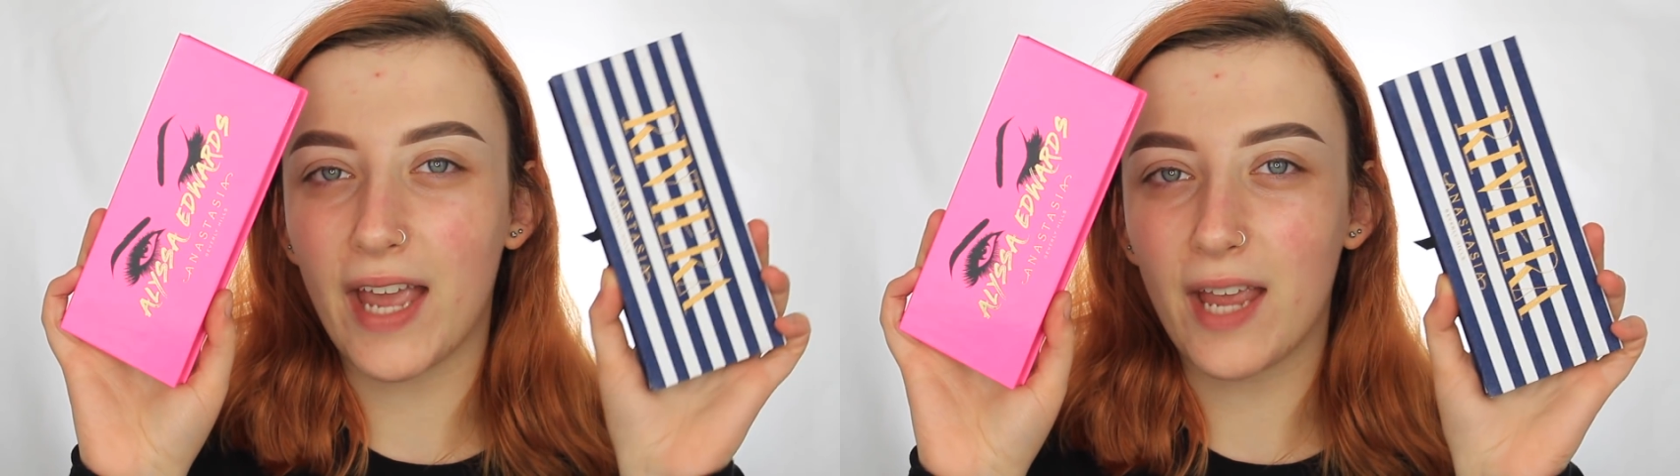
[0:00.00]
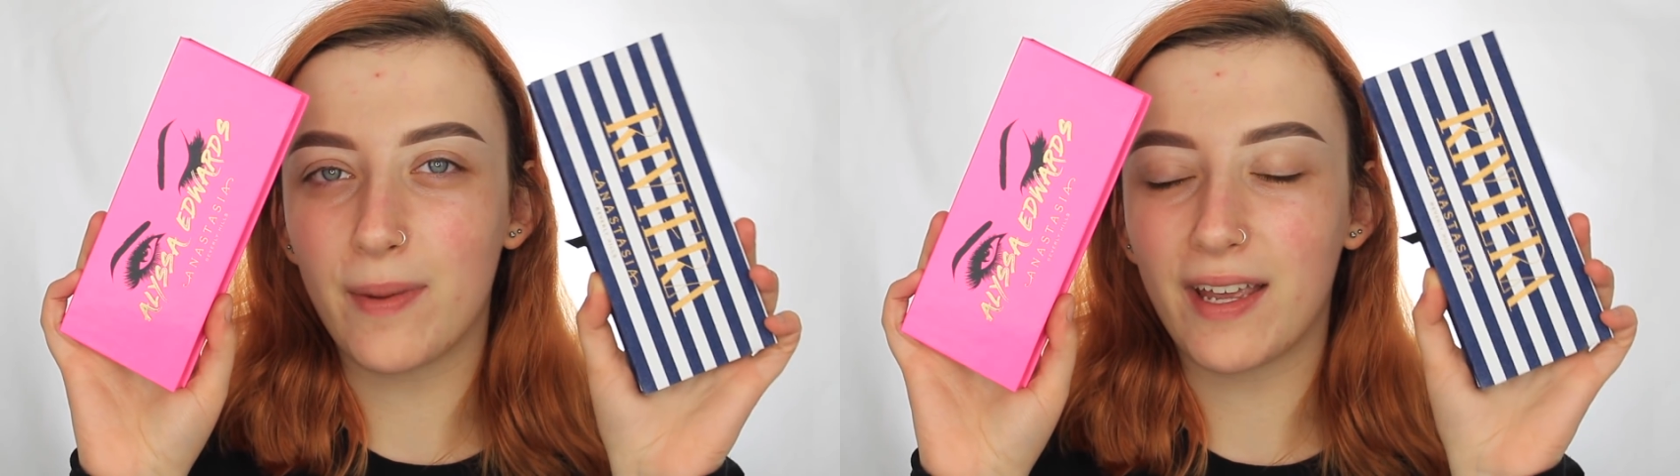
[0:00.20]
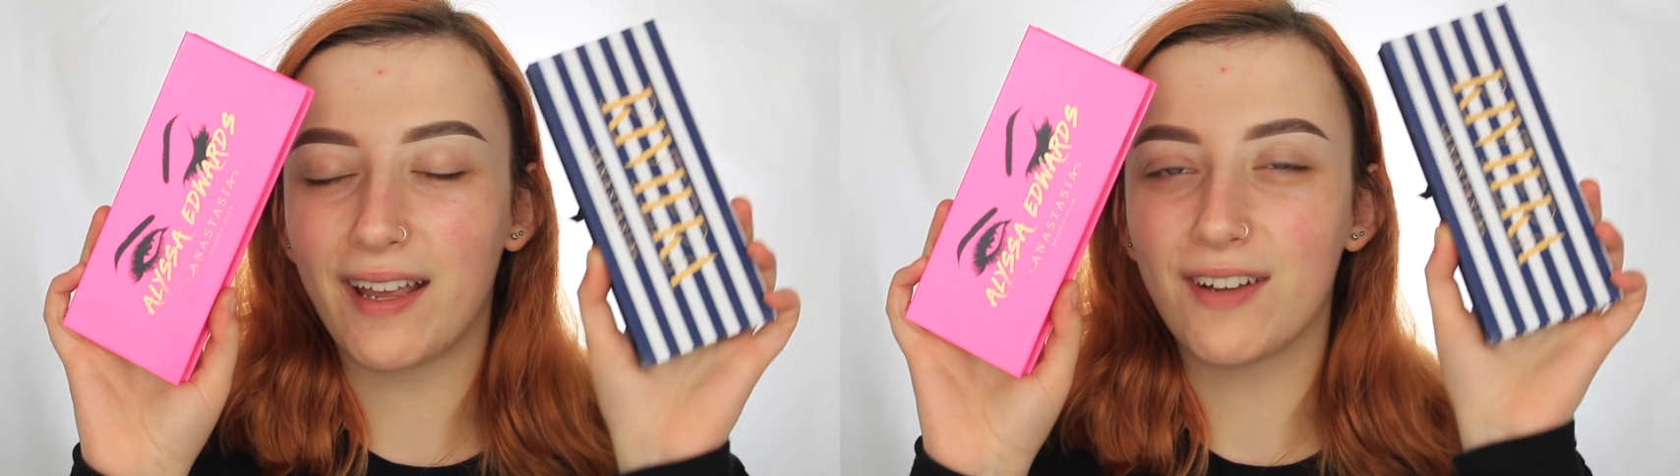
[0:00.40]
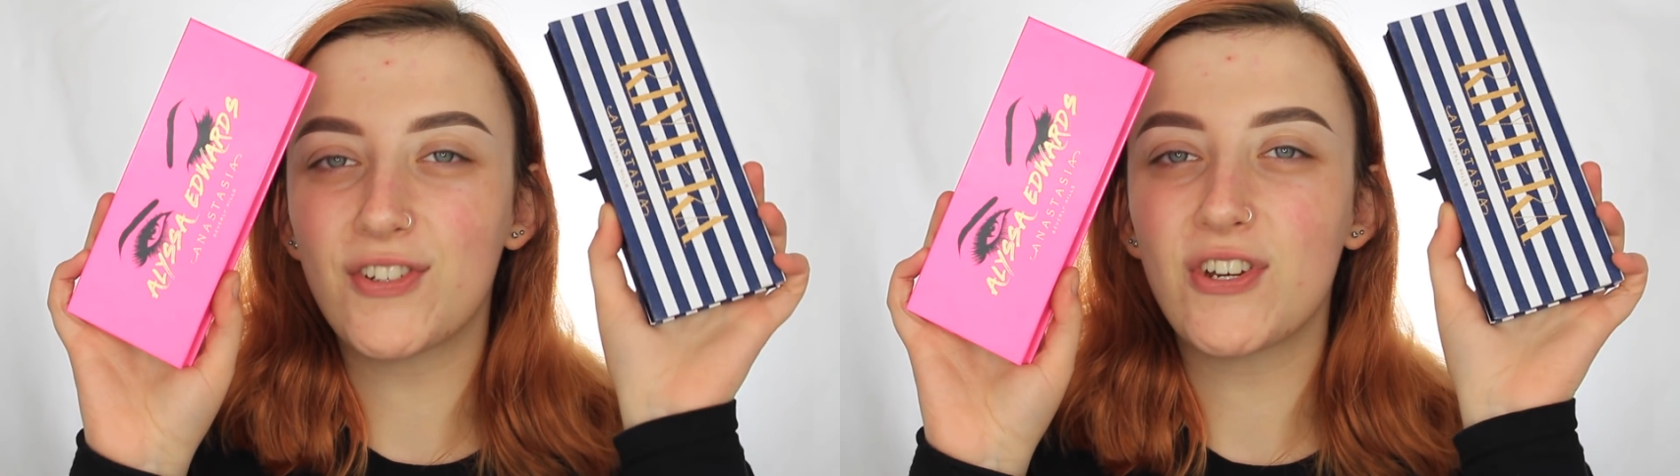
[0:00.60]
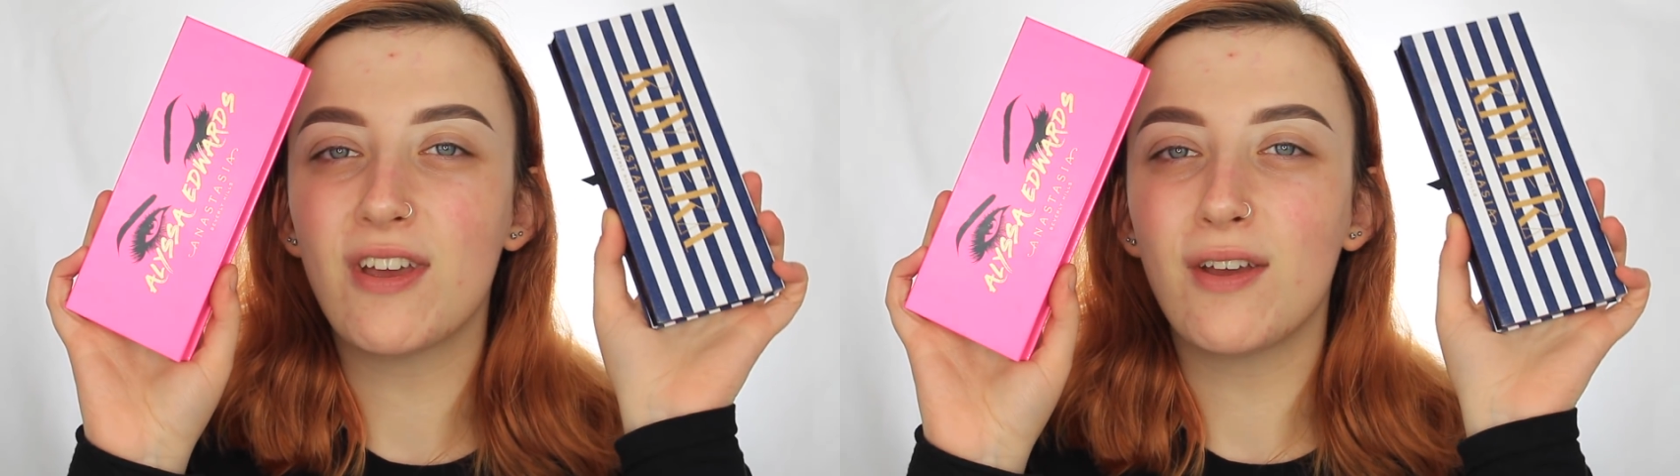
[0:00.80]

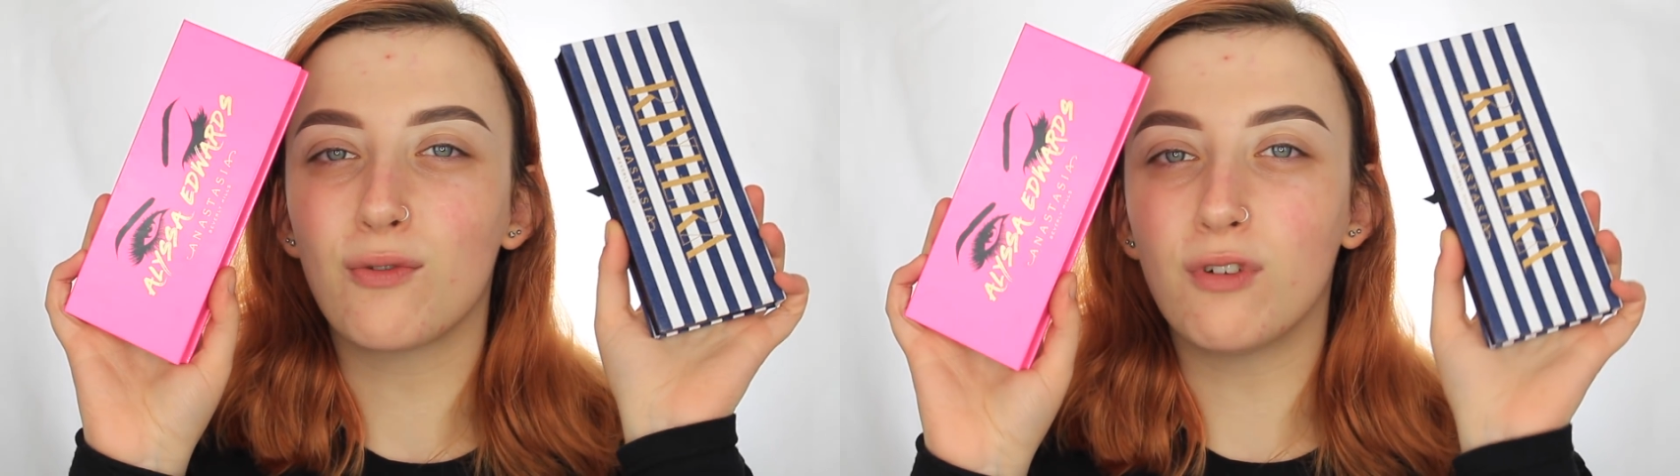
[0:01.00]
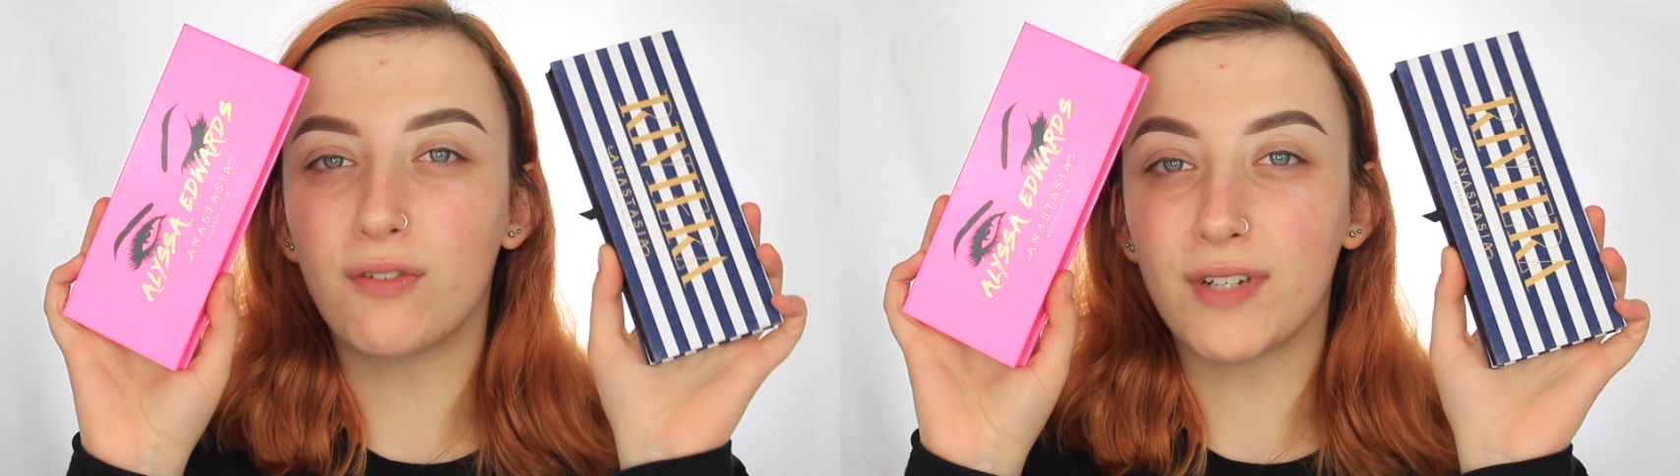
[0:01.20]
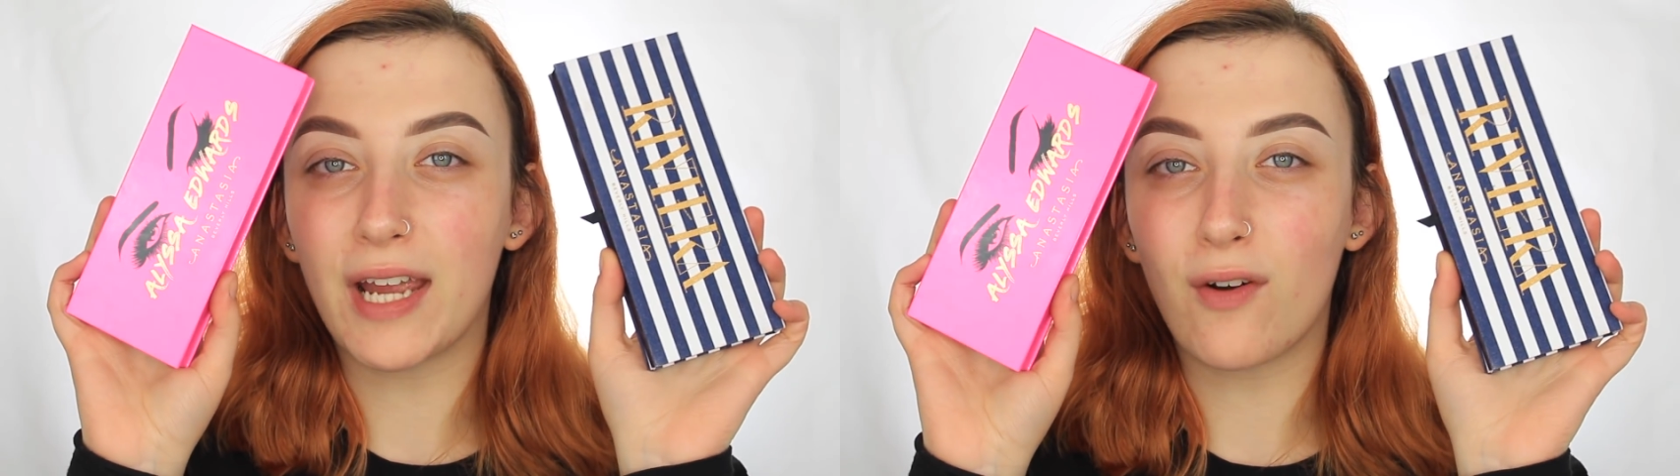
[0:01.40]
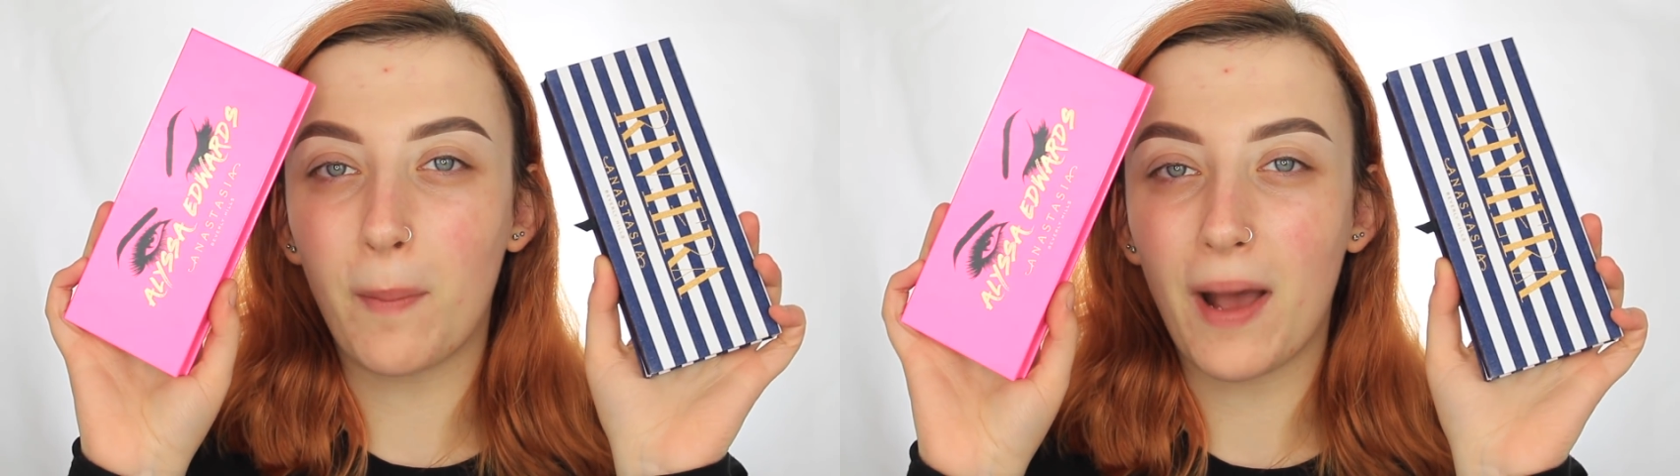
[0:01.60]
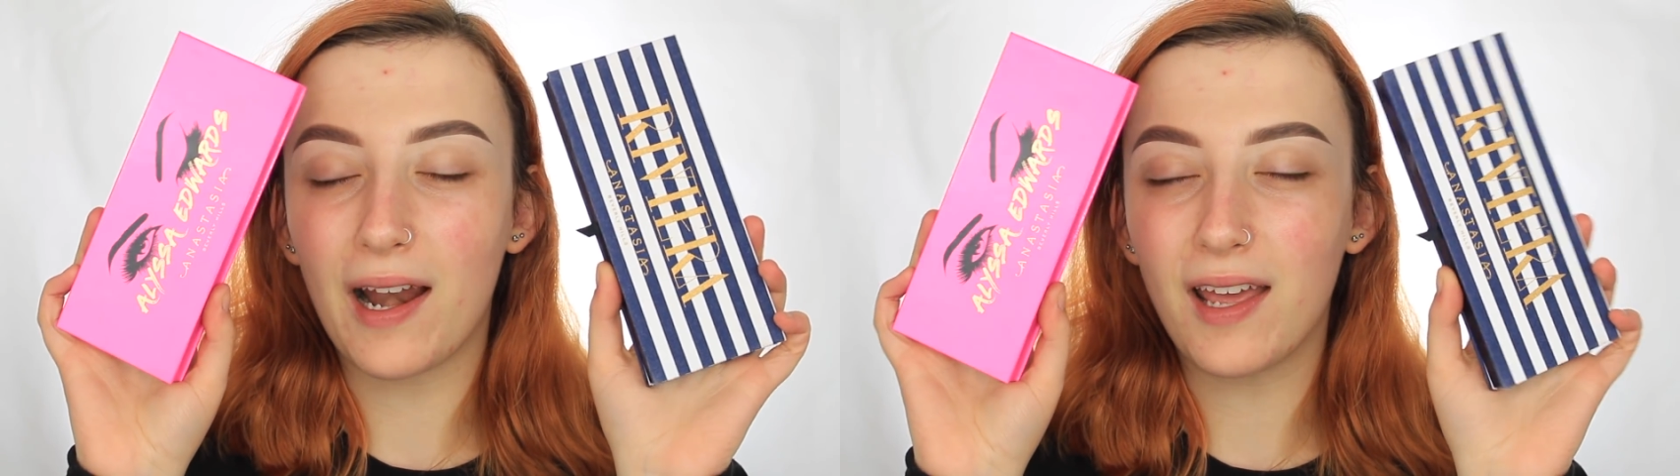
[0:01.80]
ABH Riviera
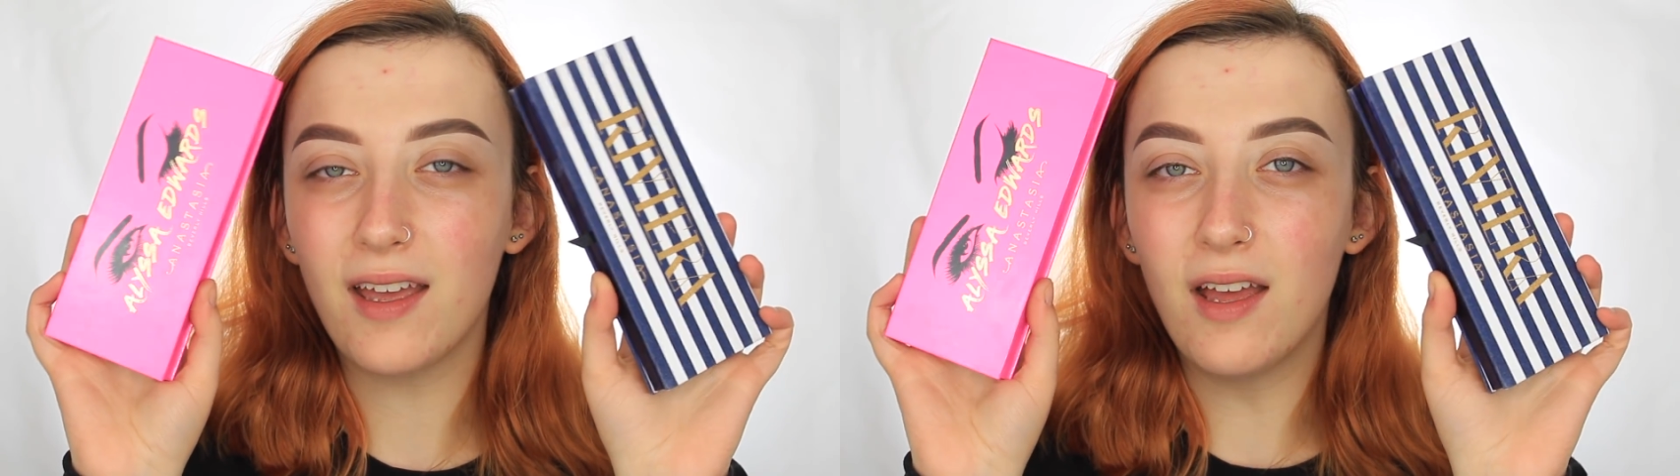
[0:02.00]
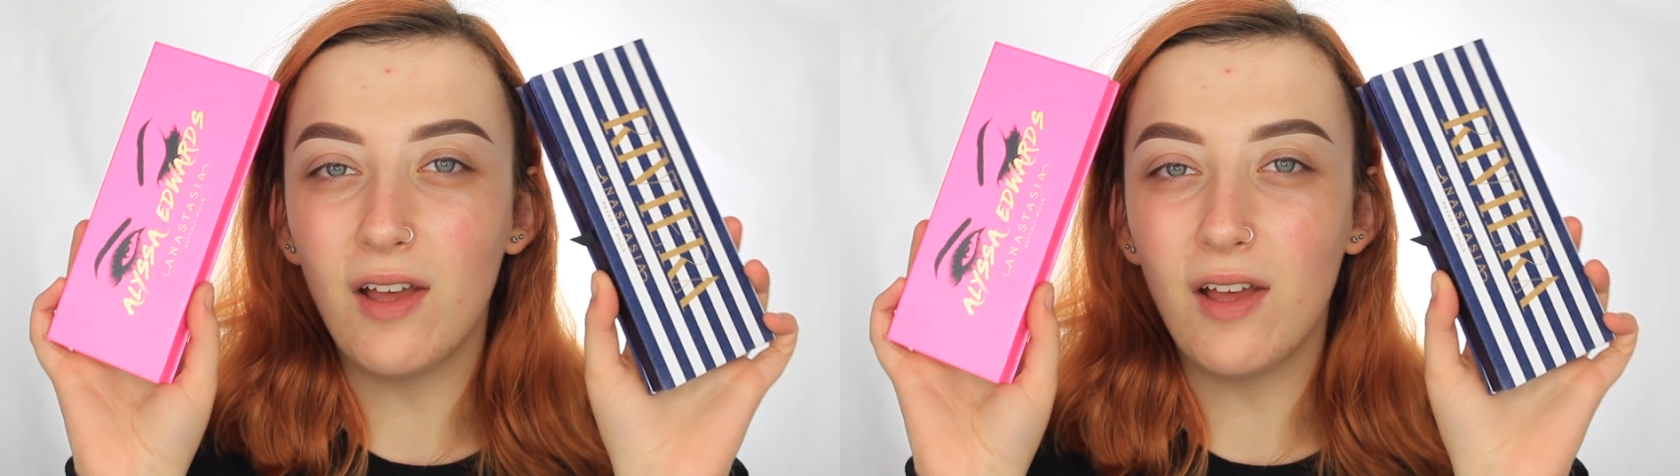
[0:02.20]
palette.